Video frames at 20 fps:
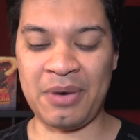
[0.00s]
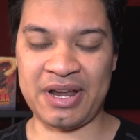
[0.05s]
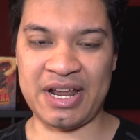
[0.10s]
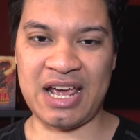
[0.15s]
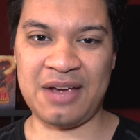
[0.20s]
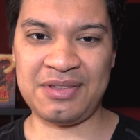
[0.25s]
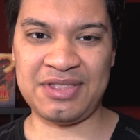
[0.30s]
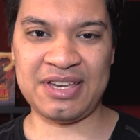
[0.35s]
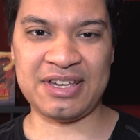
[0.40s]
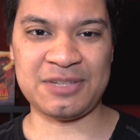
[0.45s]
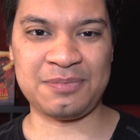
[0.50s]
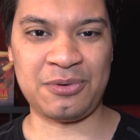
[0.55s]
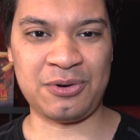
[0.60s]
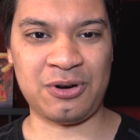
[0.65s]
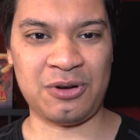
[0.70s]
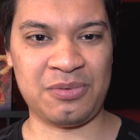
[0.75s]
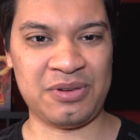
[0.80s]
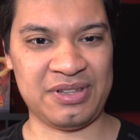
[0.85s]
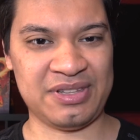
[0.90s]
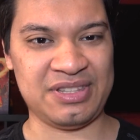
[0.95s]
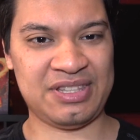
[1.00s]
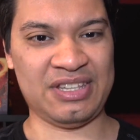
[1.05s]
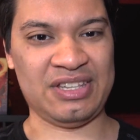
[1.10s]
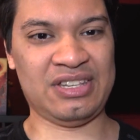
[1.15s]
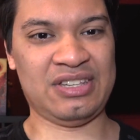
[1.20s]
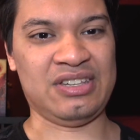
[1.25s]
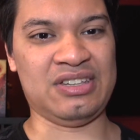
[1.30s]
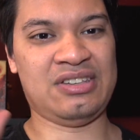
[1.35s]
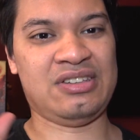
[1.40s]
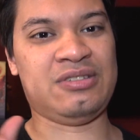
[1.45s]
But everything is poured over
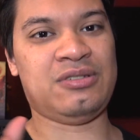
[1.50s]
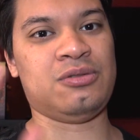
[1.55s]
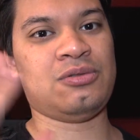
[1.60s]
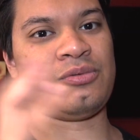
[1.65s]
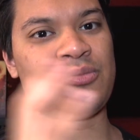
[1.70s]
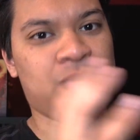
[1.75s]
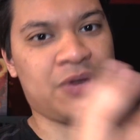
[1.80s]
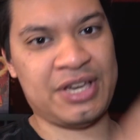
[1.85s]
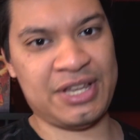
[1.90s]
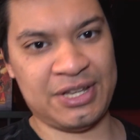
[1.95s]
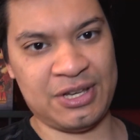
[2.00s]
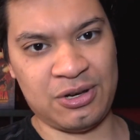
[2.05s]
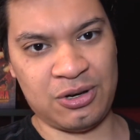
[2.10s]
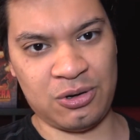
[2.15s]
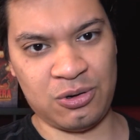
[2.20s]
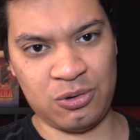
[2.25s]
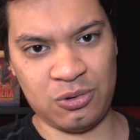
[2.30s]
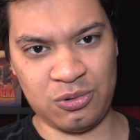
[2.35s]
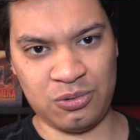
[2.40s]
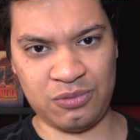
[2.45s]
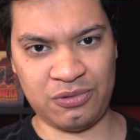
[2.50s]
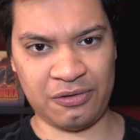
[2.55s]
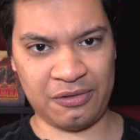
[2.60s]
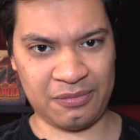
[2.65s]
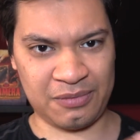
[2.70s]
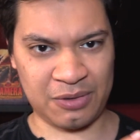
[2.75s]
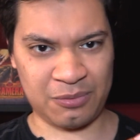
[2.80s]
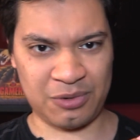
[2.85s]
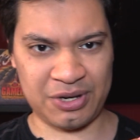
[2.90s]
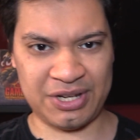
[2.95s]
the
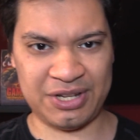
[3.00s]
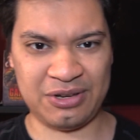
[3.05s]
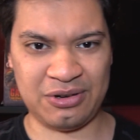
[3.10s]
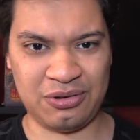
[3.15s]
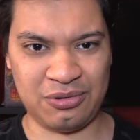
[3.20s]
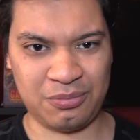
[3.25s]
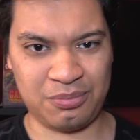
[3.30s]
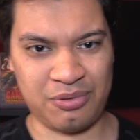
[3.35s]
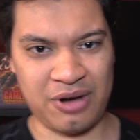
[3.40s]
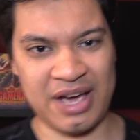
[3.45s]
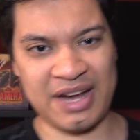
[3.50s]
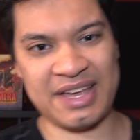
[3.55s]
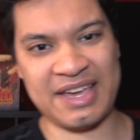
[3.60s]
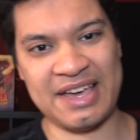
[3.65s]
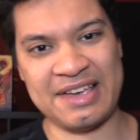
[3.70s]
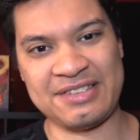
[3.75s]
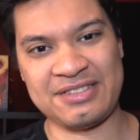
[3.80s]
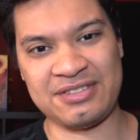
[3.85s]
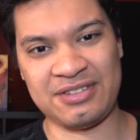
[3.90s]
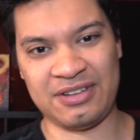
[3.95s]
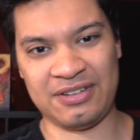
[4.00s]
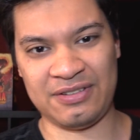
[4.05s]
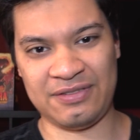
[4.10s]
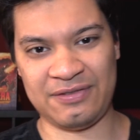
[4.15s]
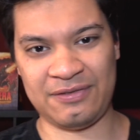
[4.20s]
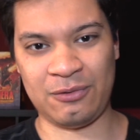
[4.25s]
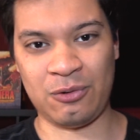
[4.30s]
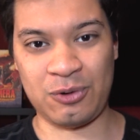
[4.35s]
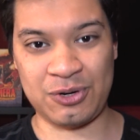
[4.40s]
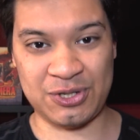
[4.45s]
radio broadcast
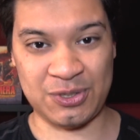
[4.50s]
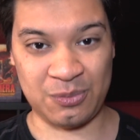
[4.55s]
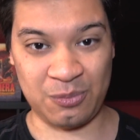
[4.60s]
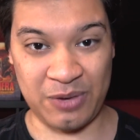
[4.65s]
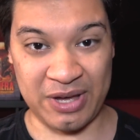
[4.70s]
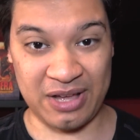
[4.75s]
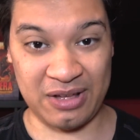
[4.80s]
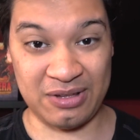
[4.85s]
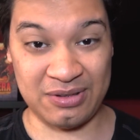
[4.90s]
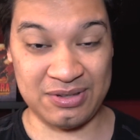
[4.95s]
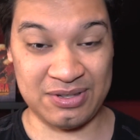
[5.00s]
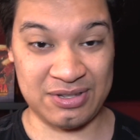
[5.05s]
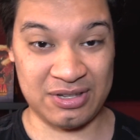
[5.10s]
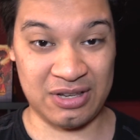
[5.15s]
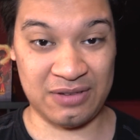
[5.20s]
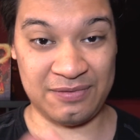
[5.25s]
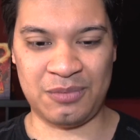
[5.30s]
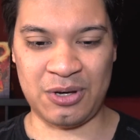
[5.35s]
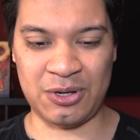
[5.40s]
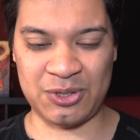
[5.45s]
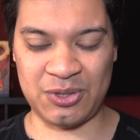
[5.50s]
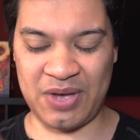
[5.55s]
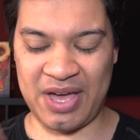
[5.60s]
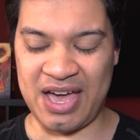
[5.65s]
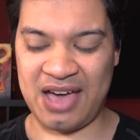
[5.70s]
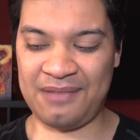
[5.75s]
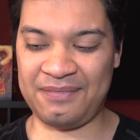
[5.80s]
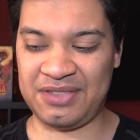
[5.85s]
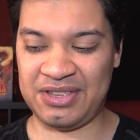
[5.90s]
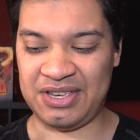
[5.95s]
of Orson Welles. We also
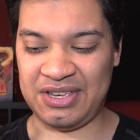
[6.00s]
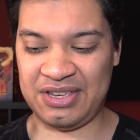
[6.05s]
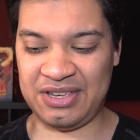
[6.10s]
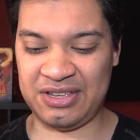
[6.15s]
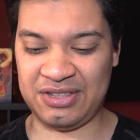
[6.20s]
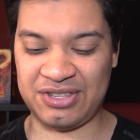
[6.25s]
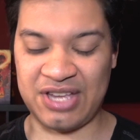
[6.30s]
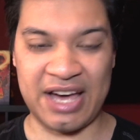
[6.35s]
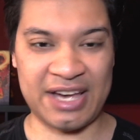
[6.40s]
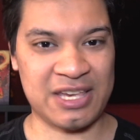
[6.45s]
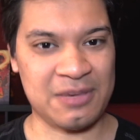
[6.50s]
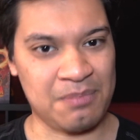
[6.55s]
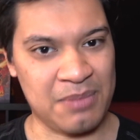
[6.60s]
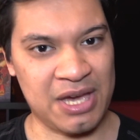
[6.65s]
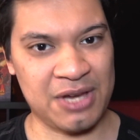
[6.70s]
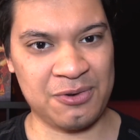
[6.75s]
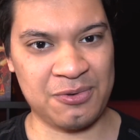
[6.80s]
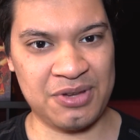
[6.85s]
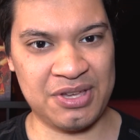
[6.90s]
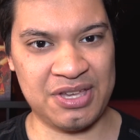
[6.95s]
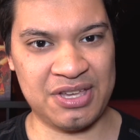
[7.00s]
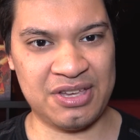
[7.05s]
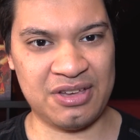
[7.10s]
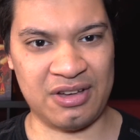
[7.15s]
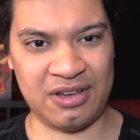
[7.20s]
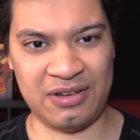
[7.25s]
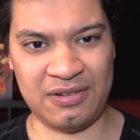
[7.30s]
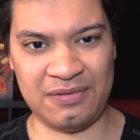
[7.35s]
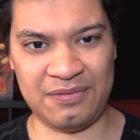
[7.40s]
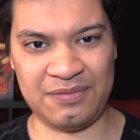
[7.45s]
have the original documentary
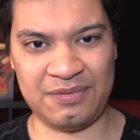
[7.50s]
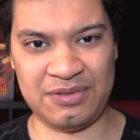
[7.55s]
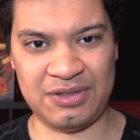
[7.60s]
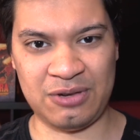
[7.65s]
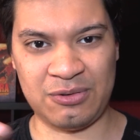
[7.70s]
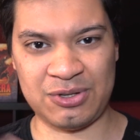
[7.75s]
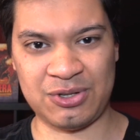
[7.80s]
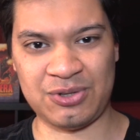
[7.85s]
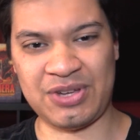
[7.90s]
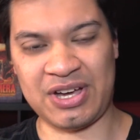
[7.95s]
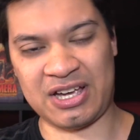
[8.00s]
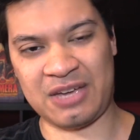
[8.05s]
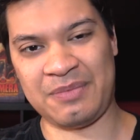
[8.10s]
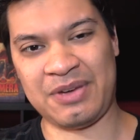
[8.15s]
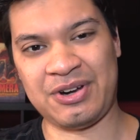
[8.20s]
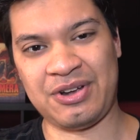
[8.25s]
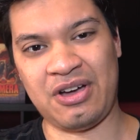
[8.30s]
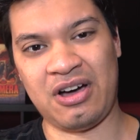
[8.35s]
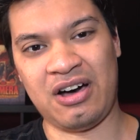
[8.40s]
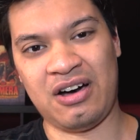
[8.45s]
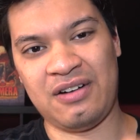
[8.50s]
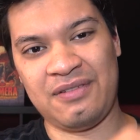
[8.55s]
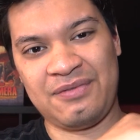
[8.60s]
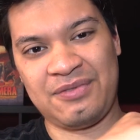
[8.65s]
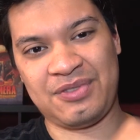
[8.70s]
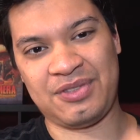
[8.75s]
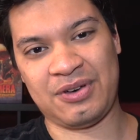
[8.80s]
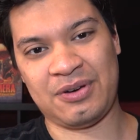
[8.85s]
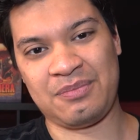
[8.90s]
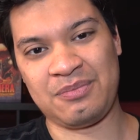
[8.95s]
of the